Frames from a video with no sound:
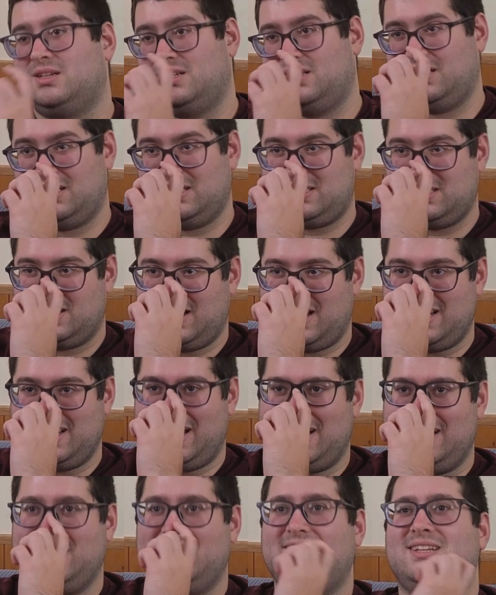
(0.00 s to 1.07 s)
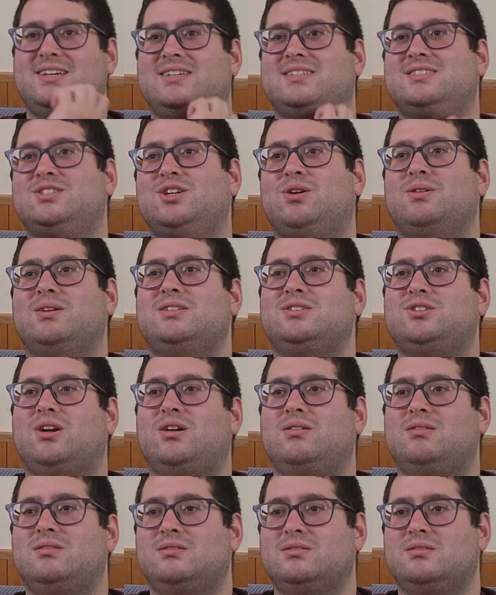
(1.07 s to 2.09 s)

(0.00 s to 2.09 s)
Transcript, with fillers: It's Ellie, Ellie, Ellie, it's Joel, it's Joel.